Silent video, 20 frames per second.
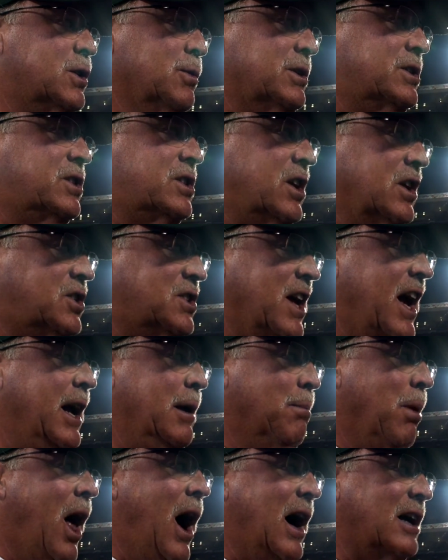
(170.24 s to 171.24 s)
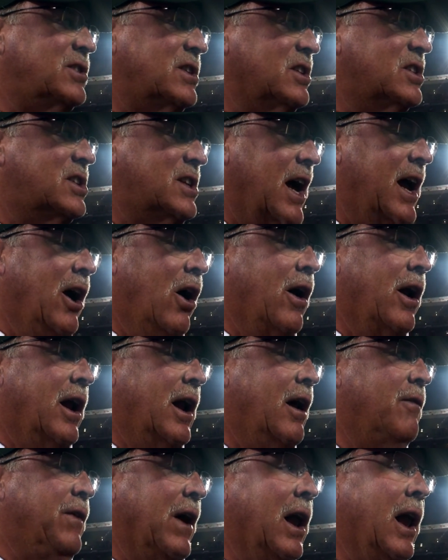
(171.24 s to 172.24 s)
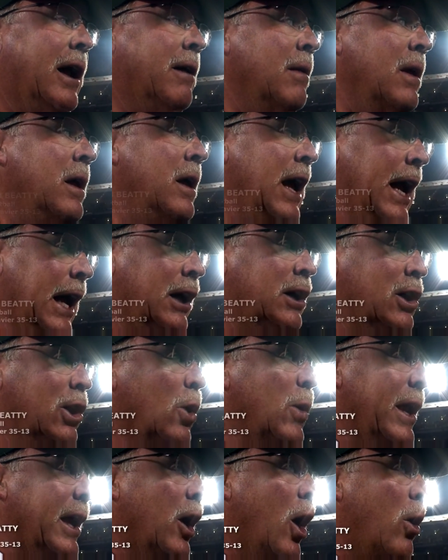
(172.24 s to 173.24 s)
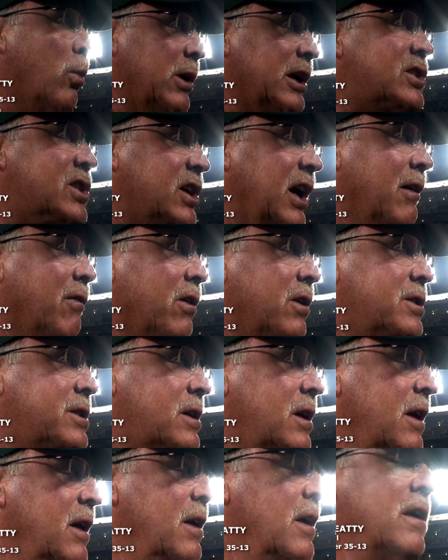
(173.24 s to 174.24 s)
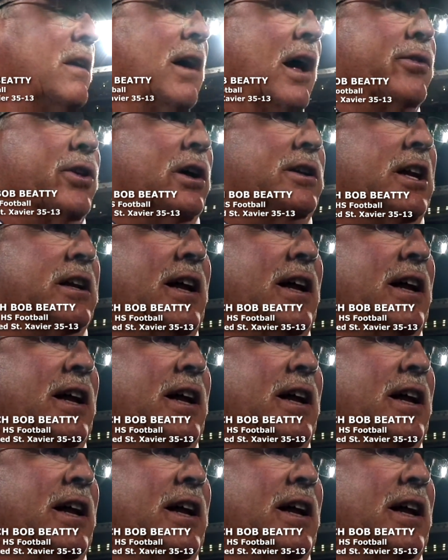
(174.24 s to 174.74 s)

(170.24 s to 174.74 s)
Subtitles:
was sustained blocks and stay on it. I felt like, including our receivers, I thought that